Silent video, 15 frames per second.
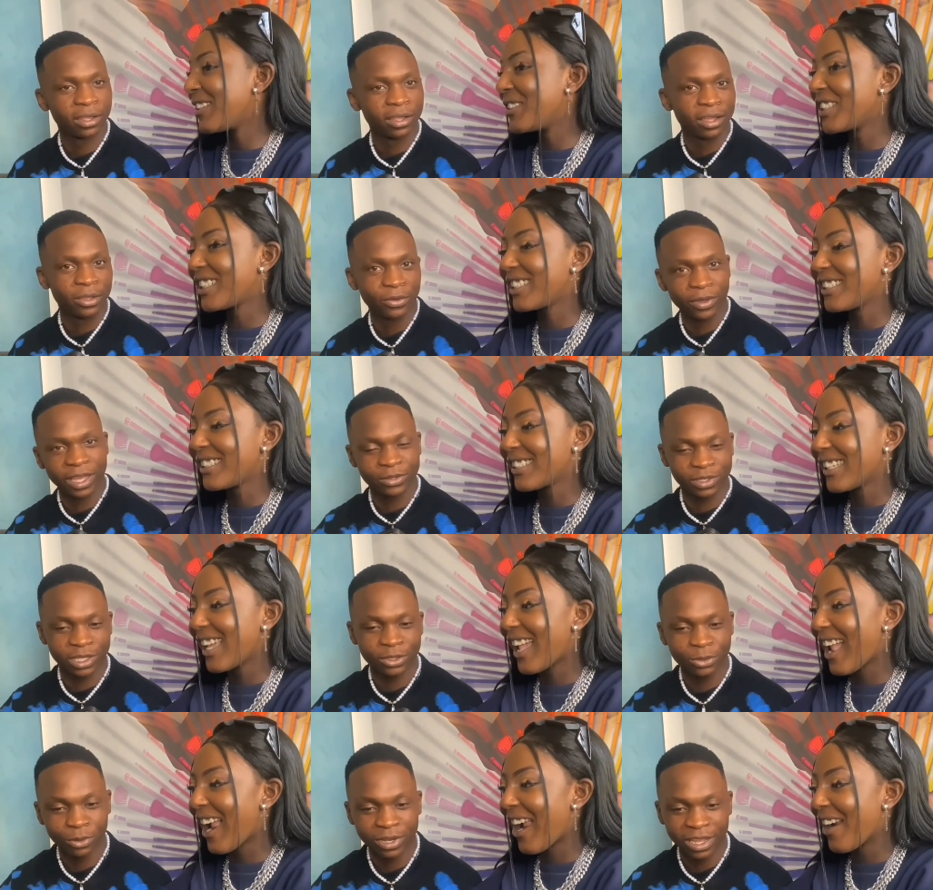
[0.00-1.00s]
Speaker 1: Oh, you guys
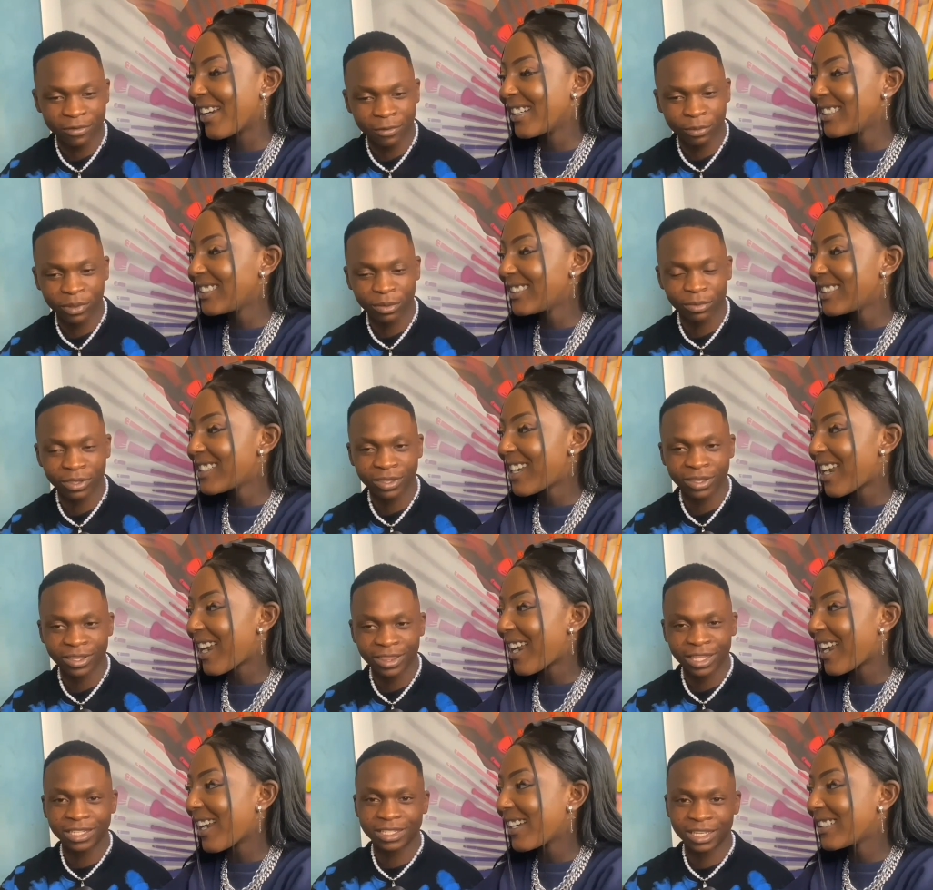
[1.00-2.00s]
just talk like for maybe
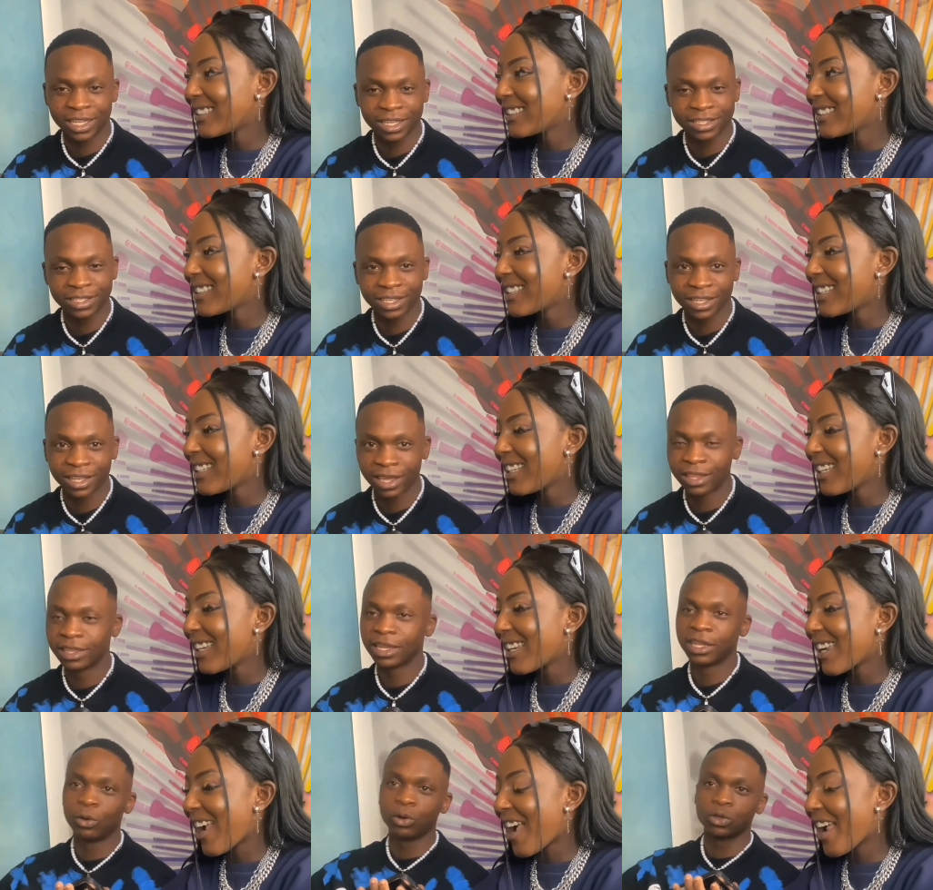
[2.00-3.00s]
thirty seconds and
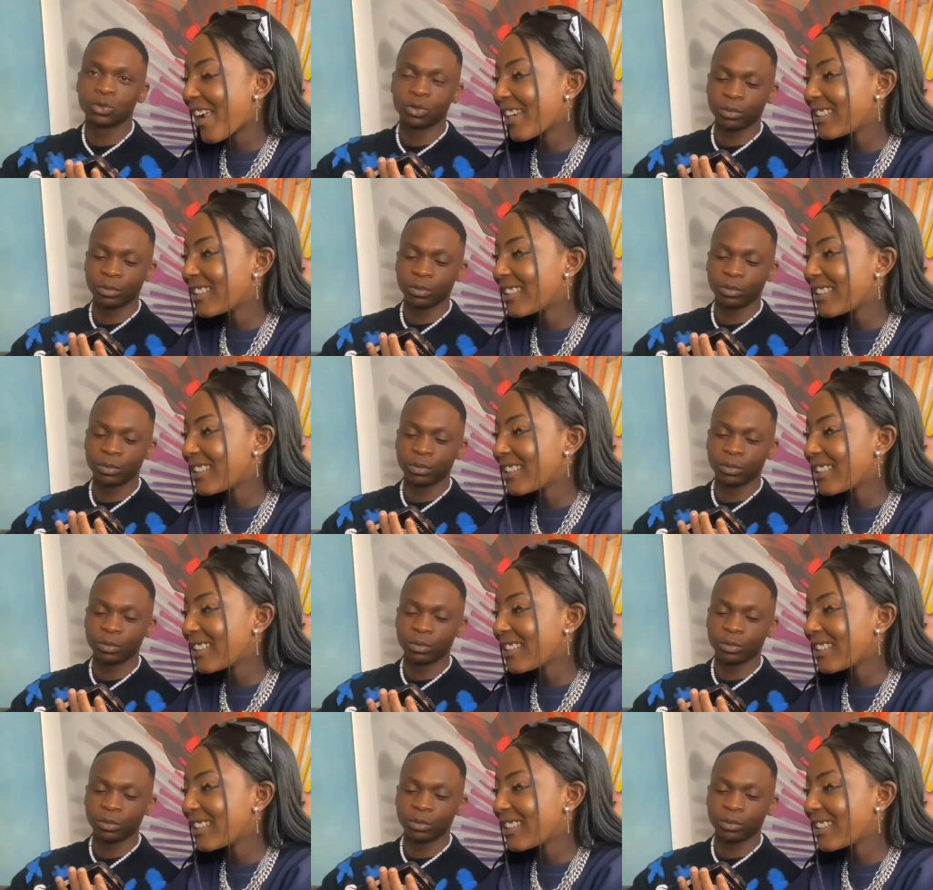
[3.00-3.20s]
then he goes